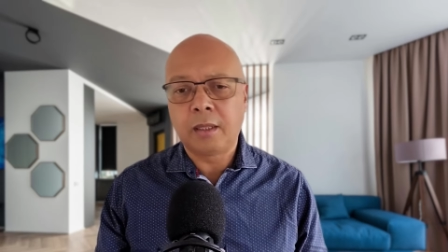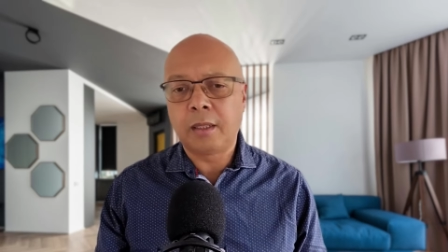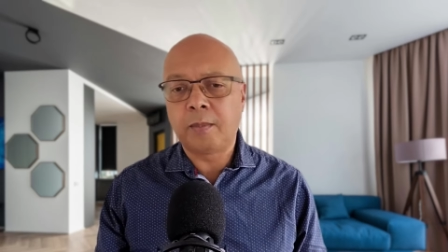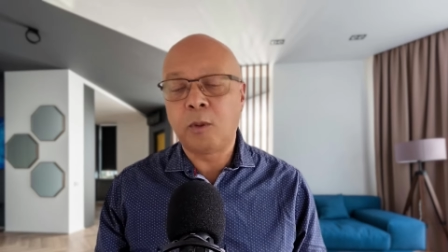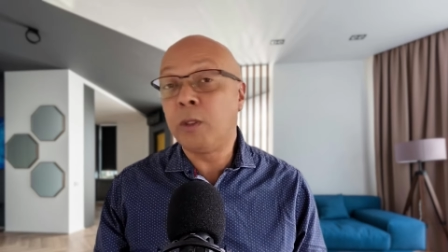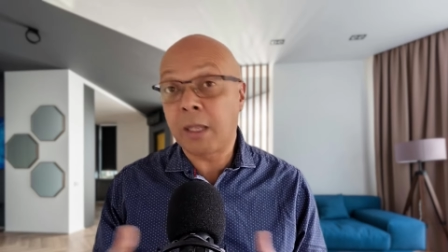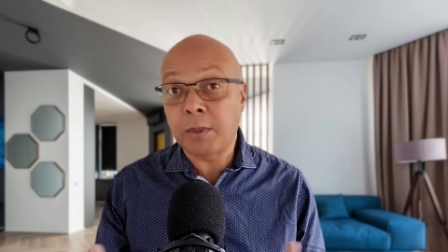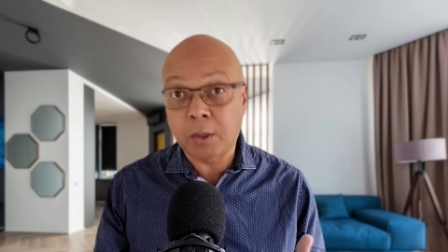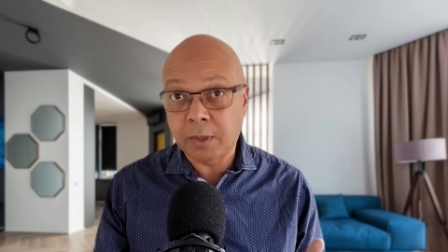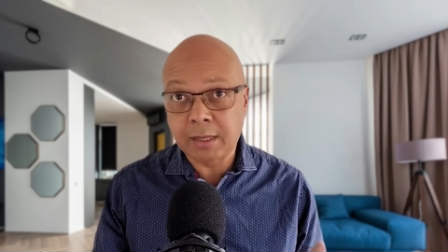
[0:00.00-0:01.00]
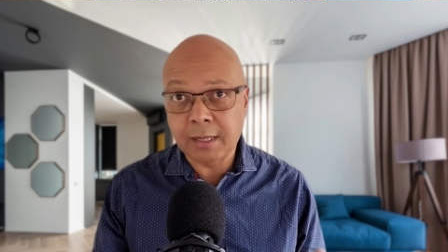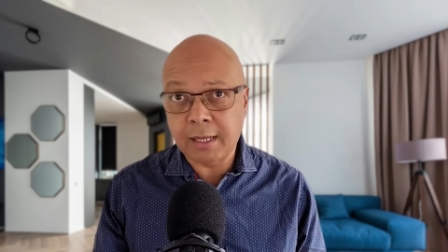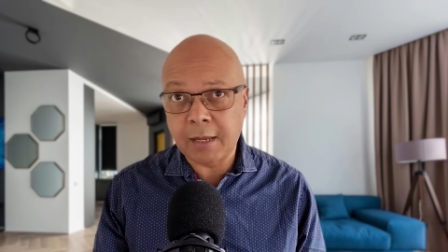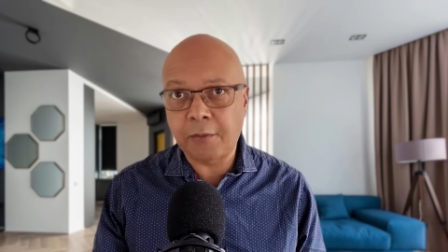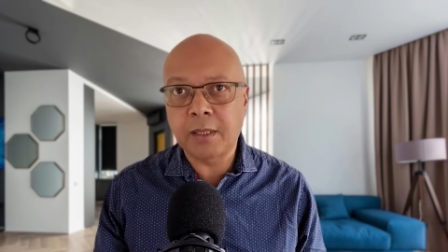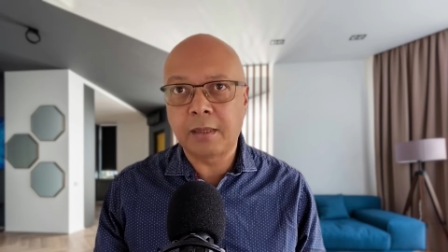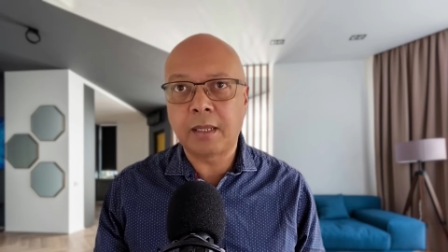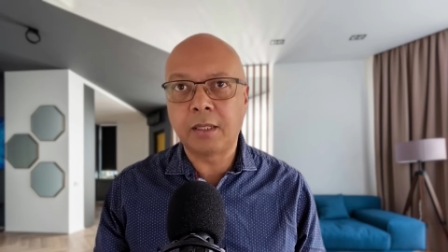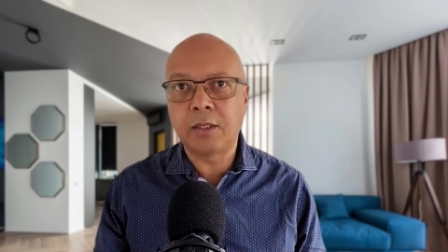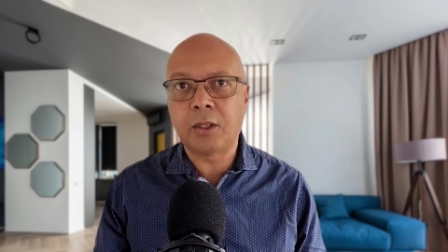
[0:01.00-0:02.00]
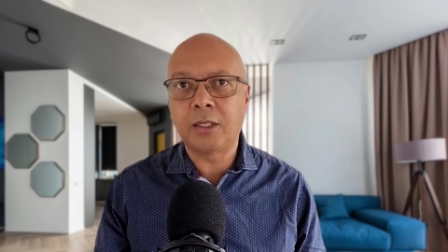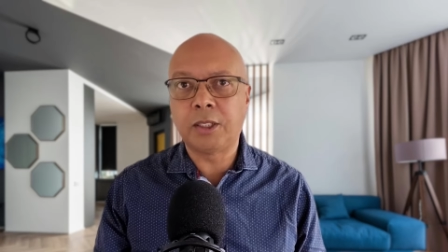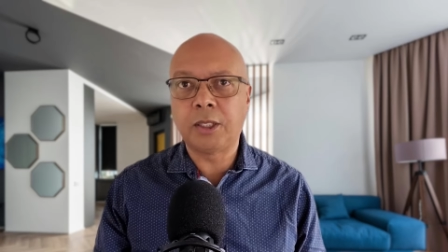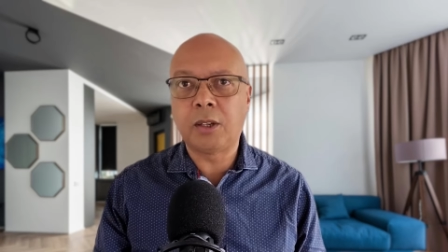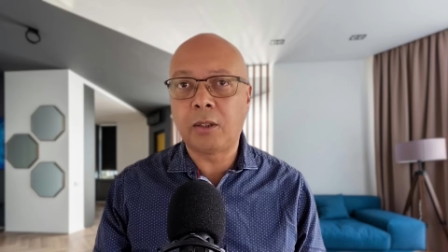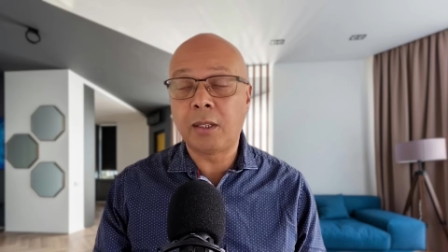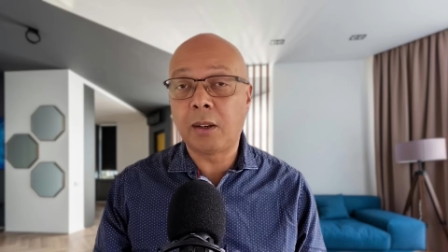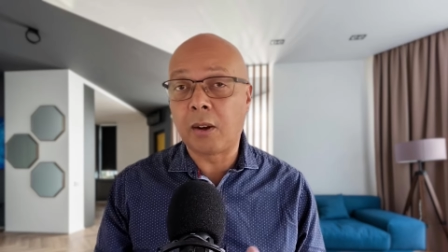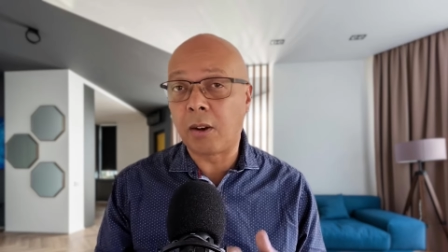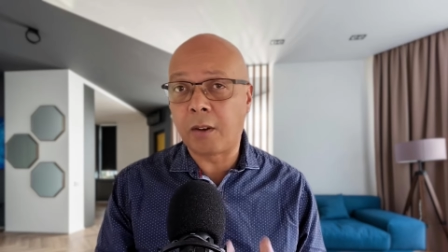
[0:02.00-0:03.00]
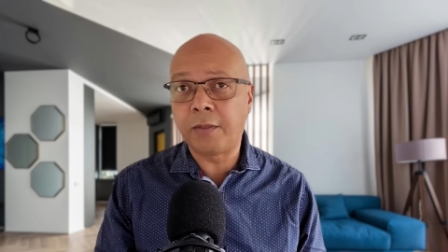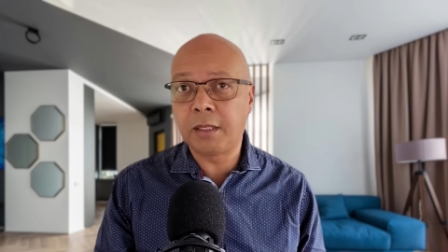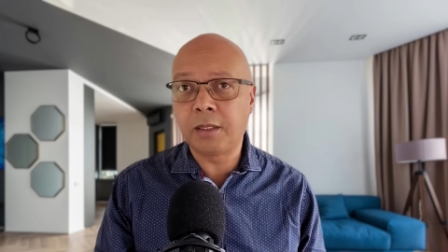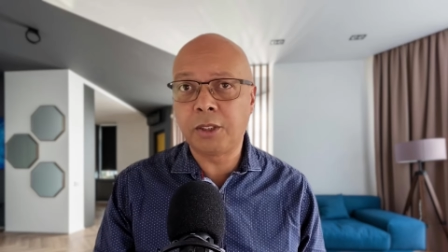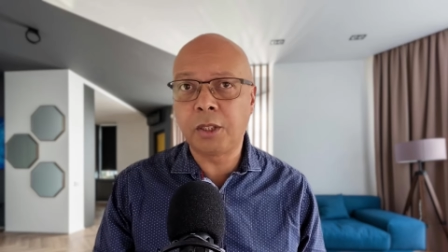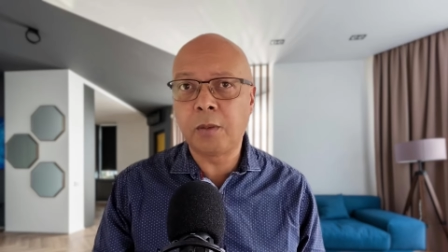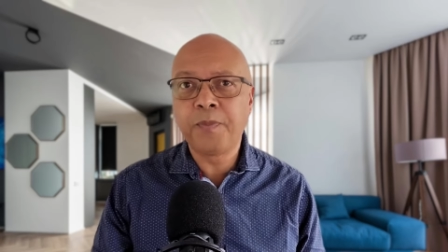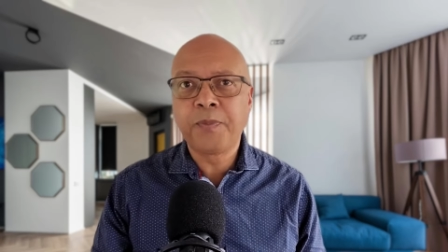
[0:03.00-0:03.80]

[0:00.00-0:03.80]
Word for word: um, who subsequently left Scientology long, long after the show.